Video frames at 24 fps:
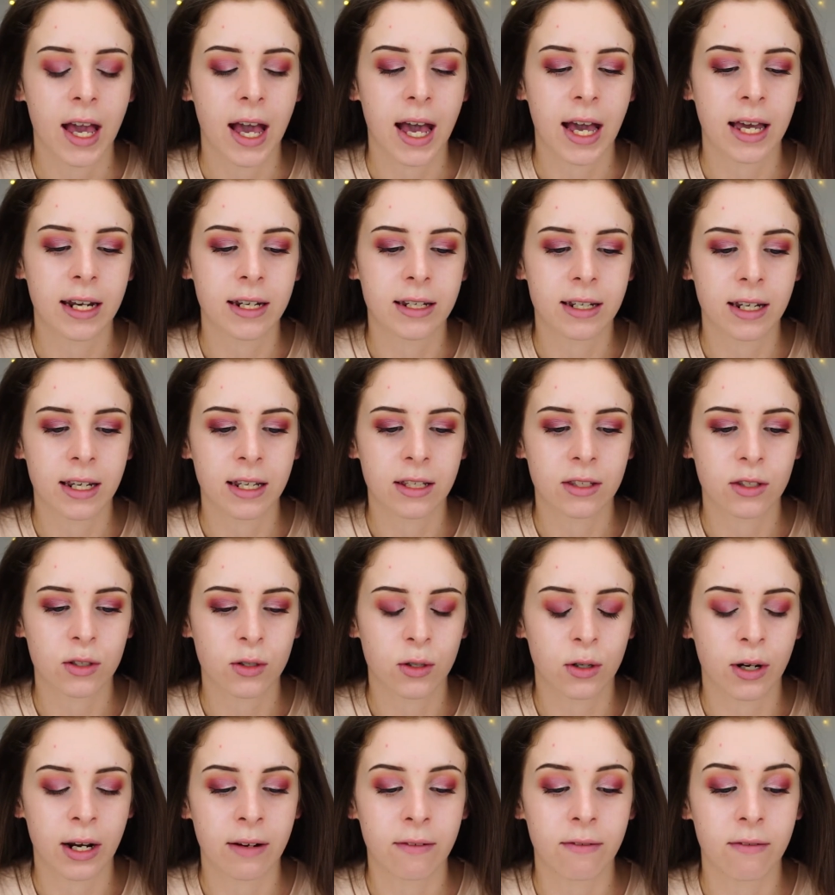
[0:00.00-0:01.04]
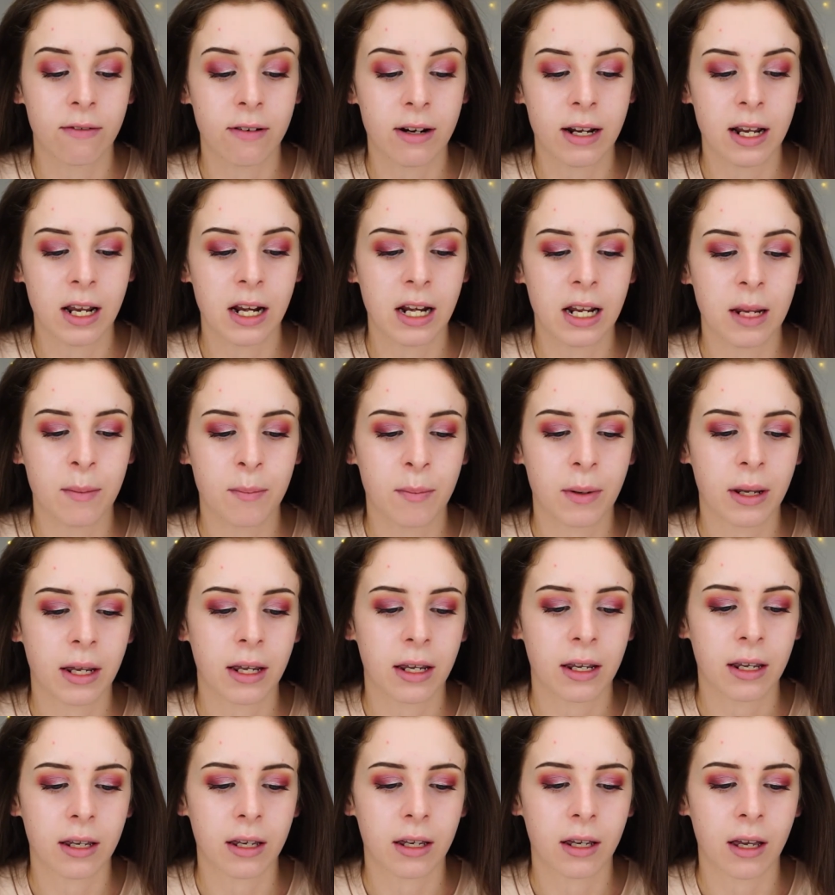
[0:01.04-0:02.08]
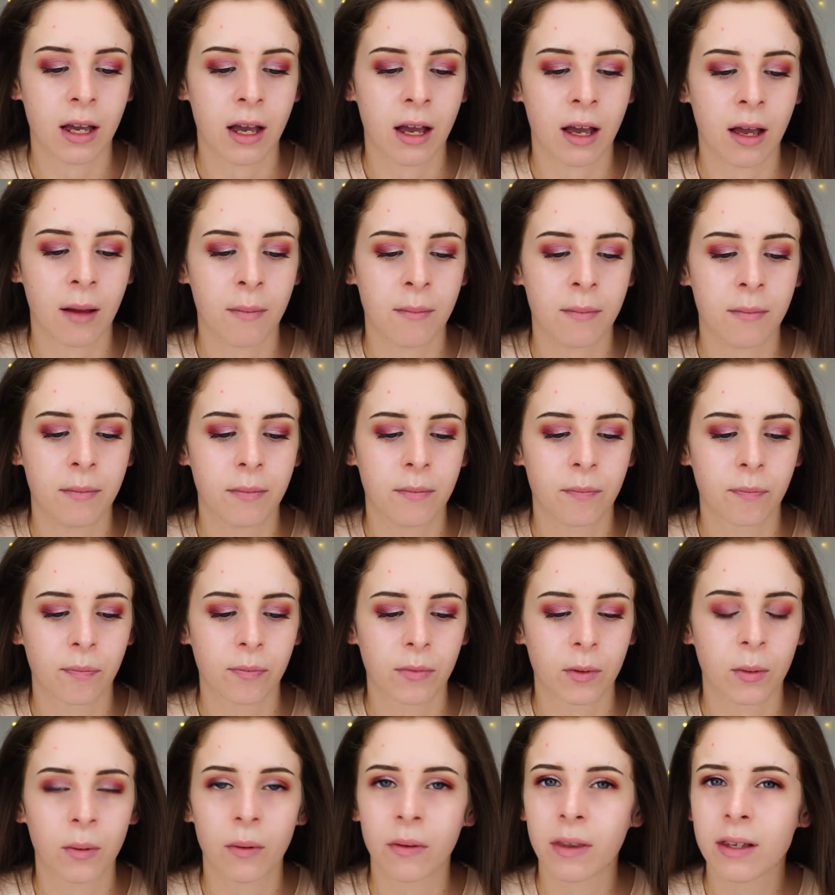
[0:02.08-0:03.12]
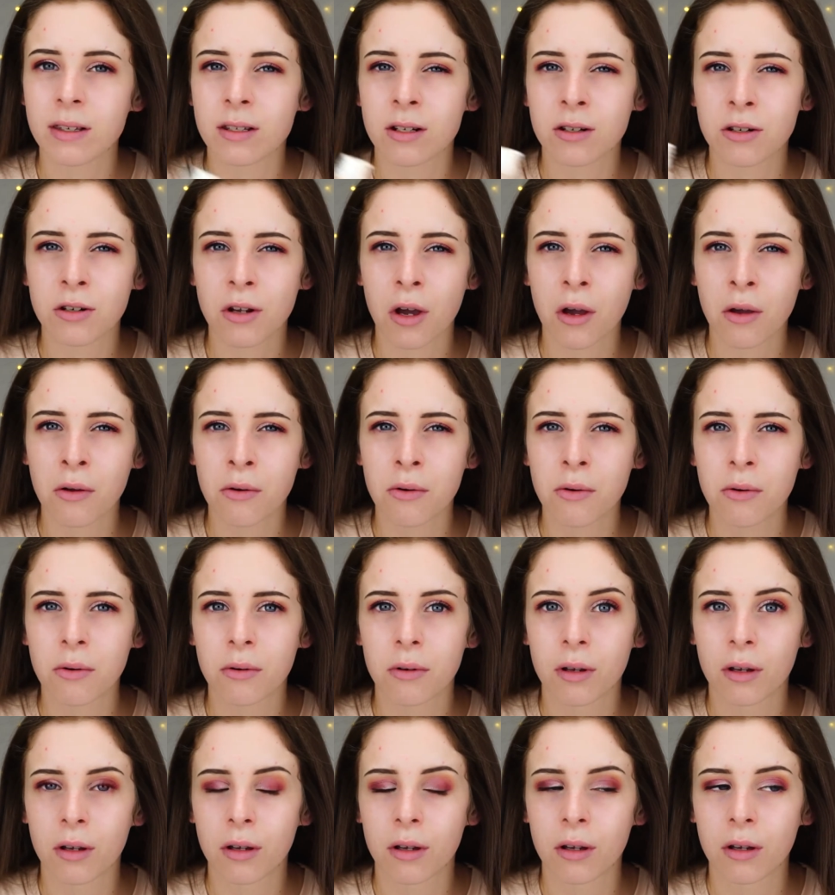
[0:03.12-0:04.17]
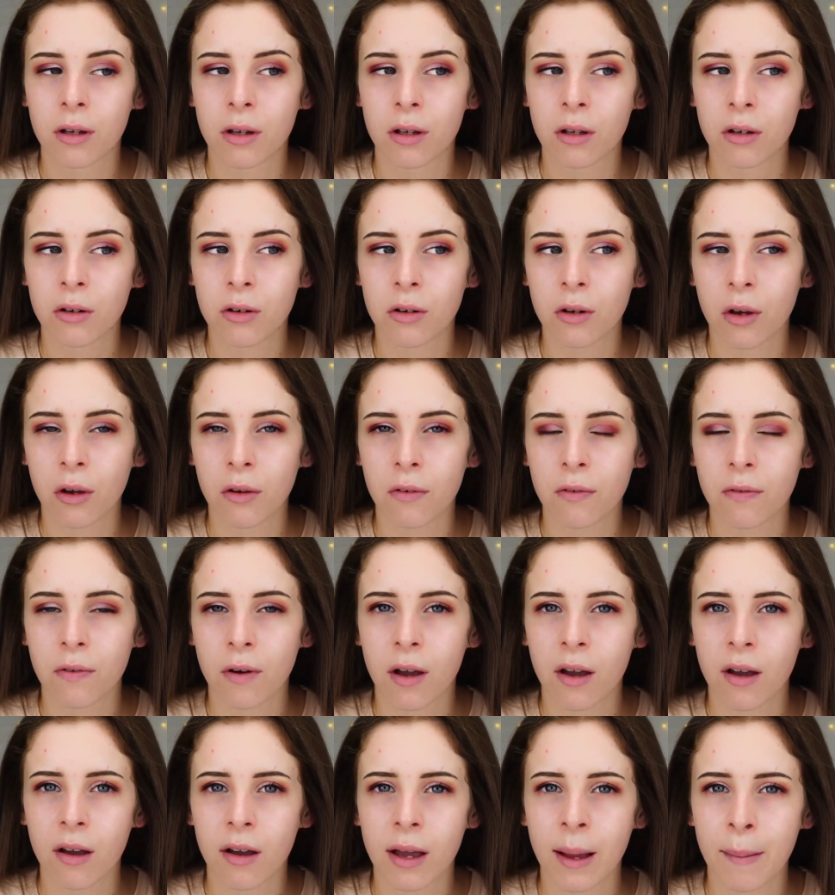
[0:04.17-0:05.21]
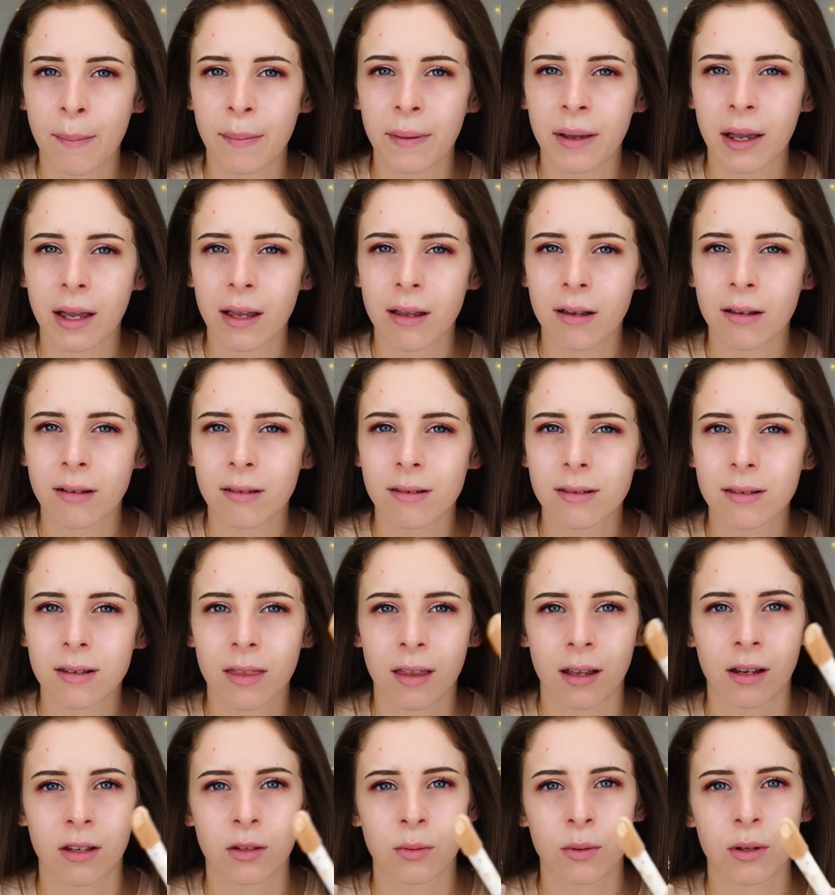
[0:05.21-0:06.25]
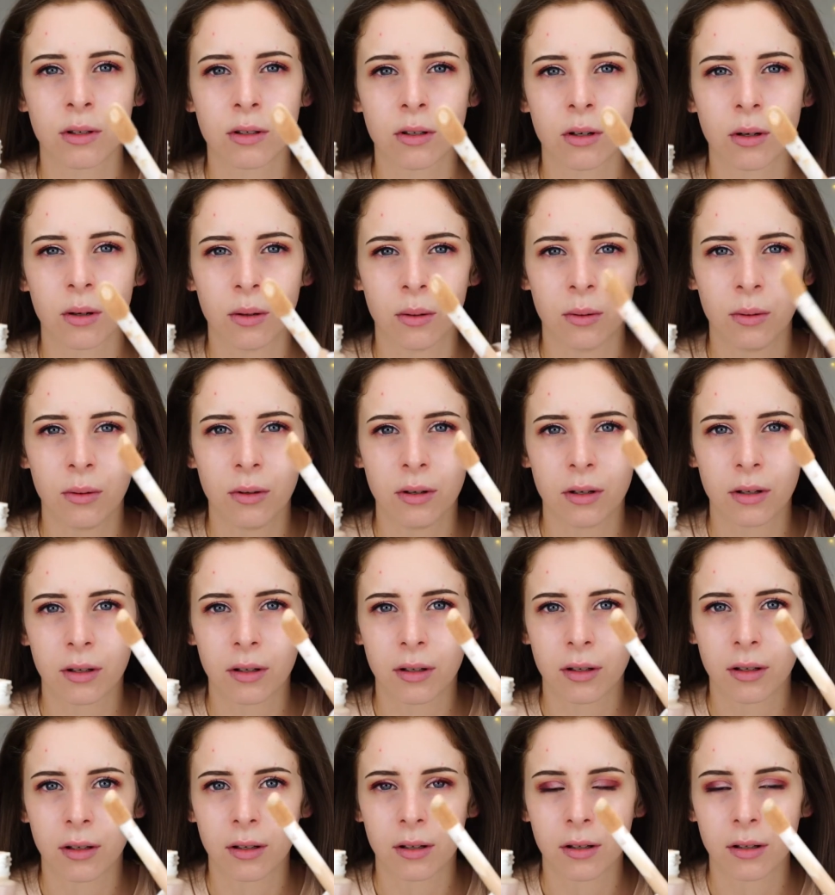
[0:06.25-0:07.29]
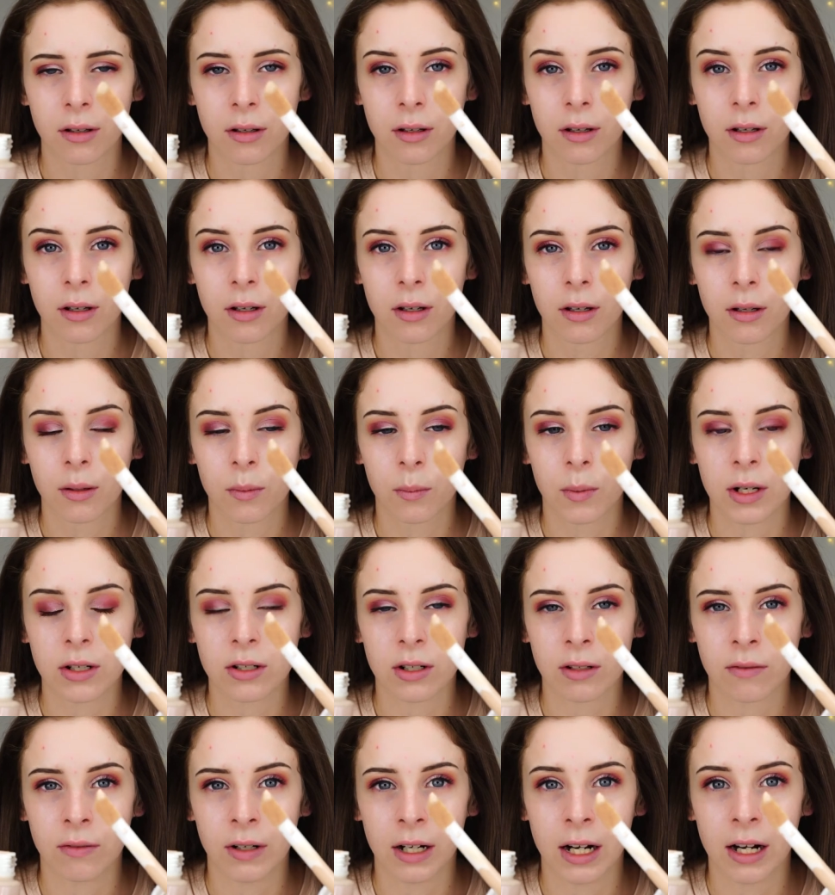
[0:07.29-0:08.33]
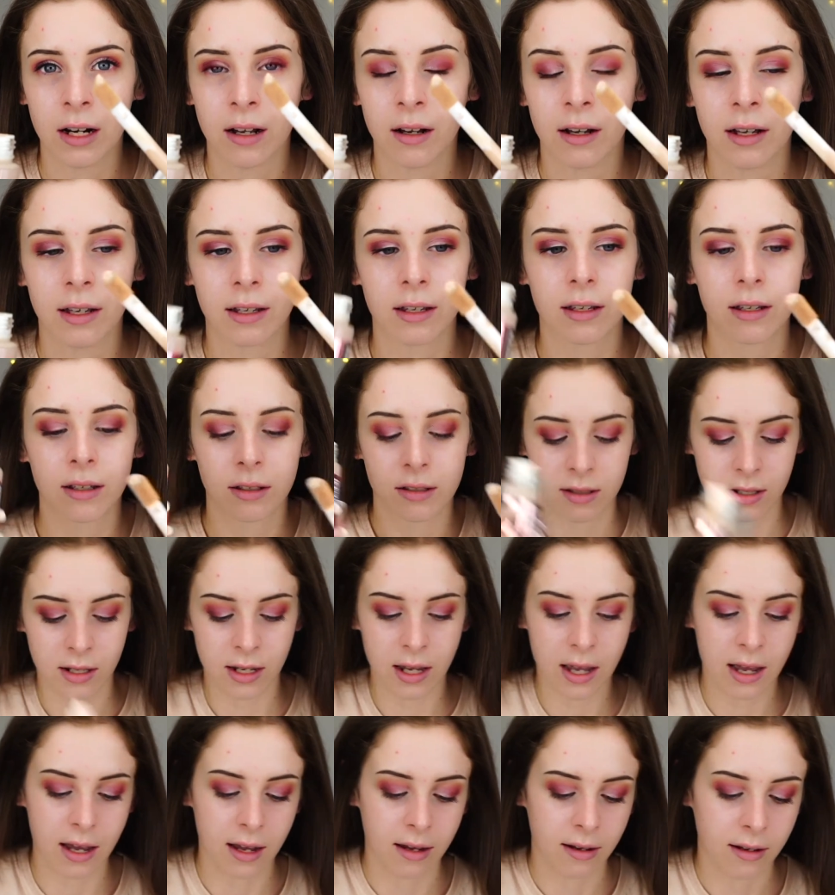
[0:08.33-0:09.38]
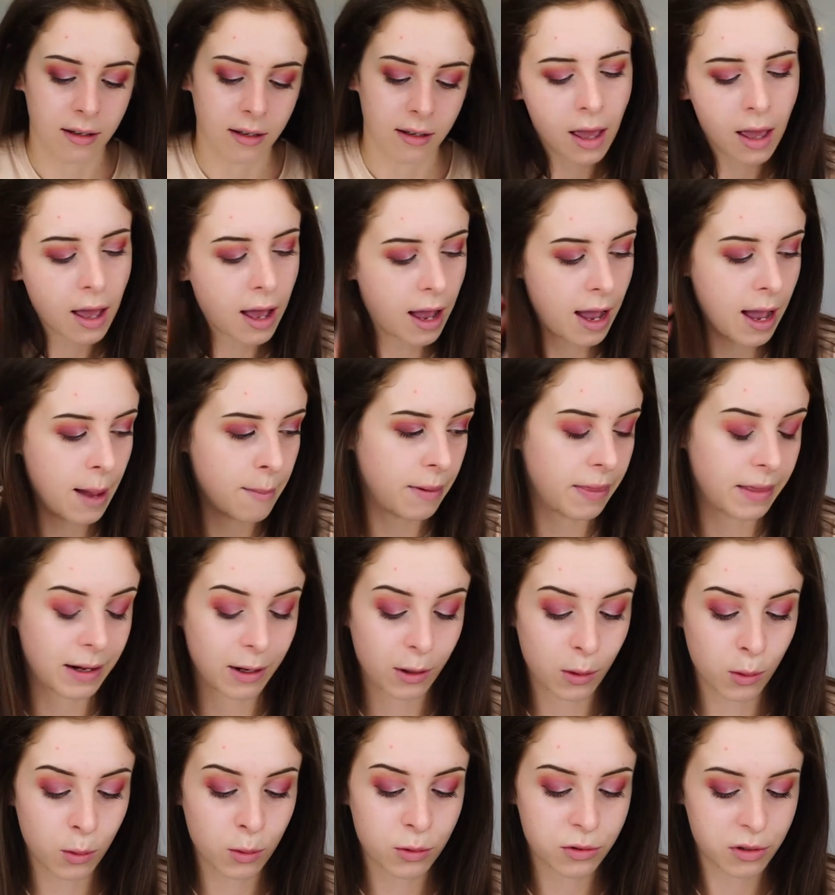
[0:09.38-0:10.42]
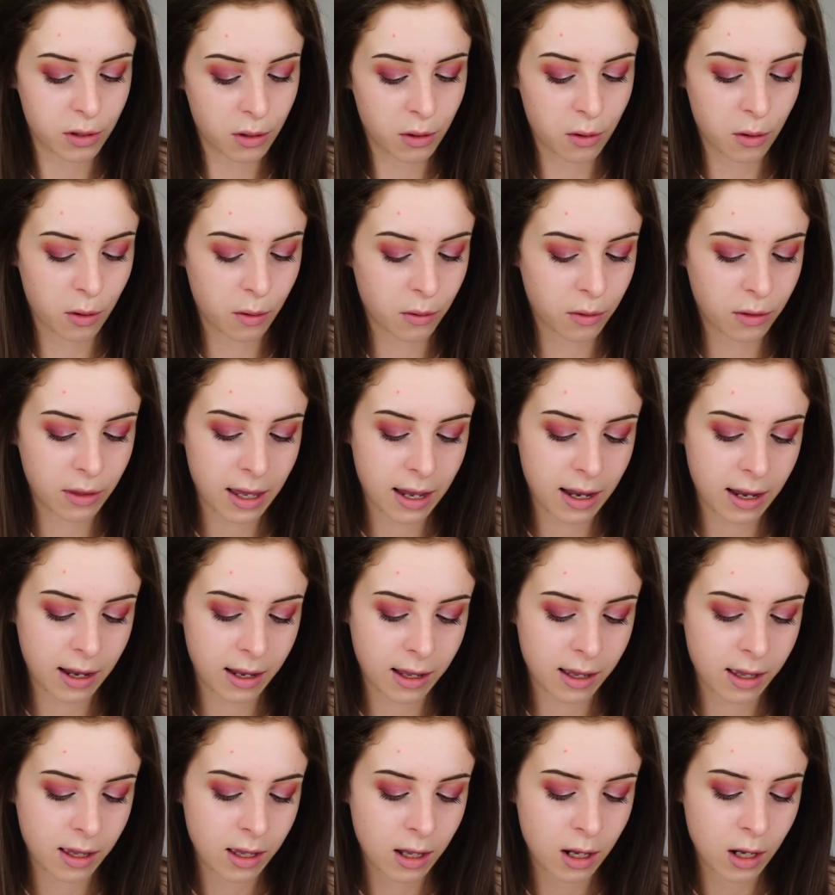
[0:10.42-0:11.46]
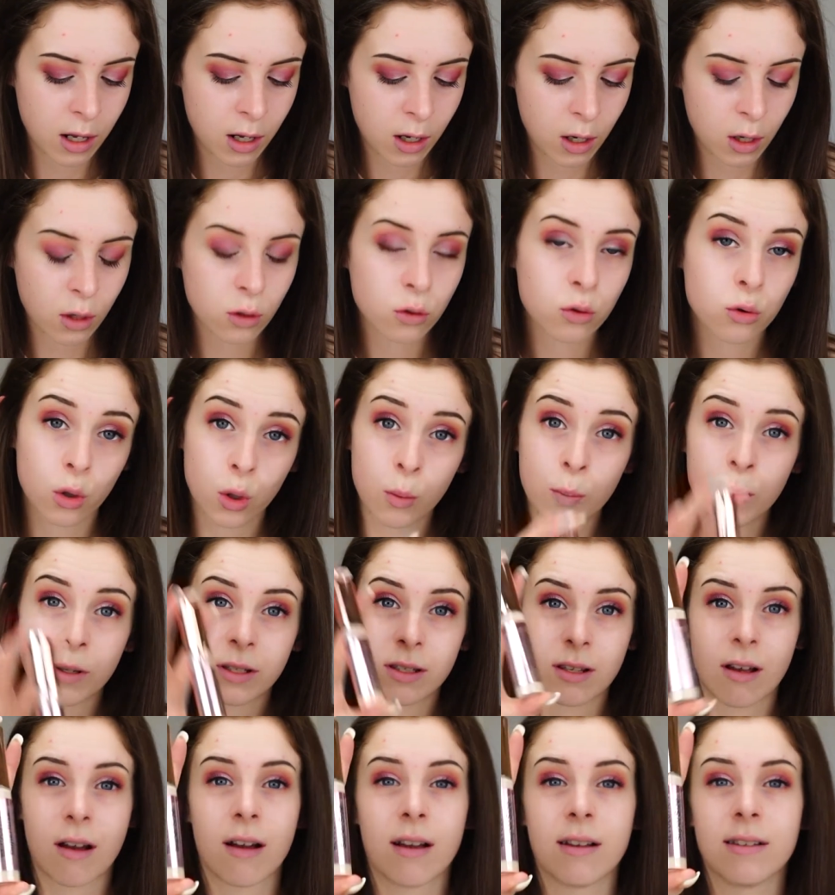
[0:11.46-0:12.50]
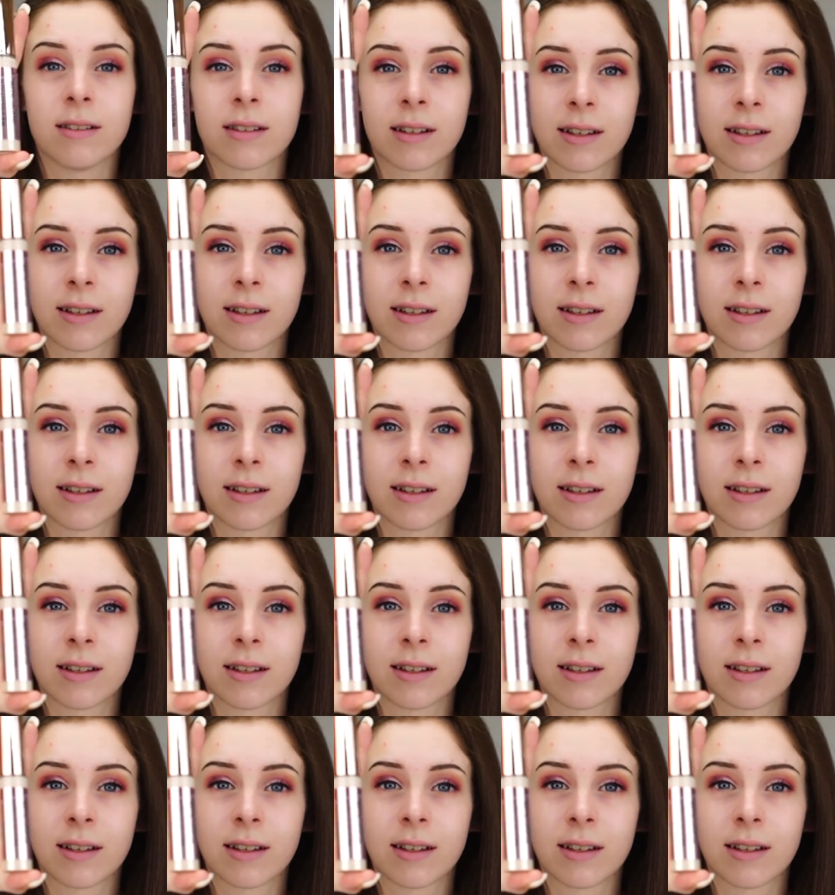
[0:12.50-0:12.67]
And it's got a really big, Dofer applicators, I think is what it's called, which I really like. So yeah. And then I also got their super size